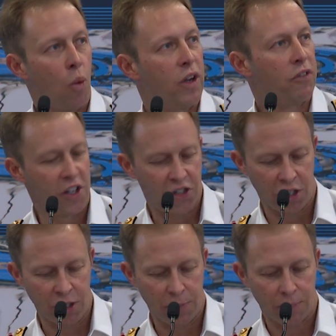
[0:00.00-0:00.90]
We've
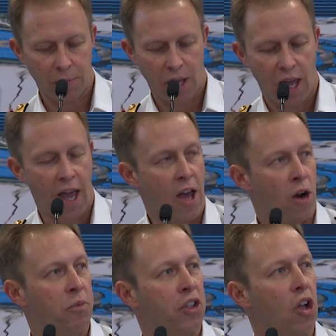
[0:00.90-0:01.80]
listened, and
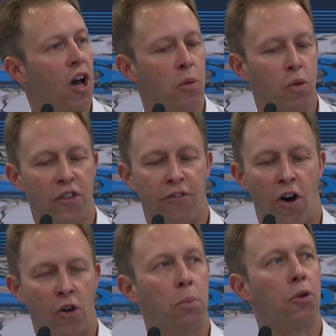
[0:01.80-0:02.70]
I'm delighted with the
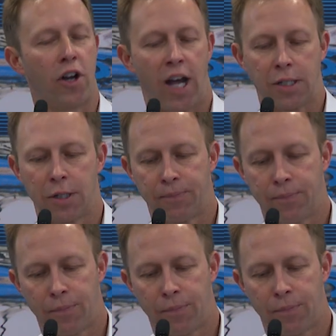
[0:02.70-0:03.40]
final product.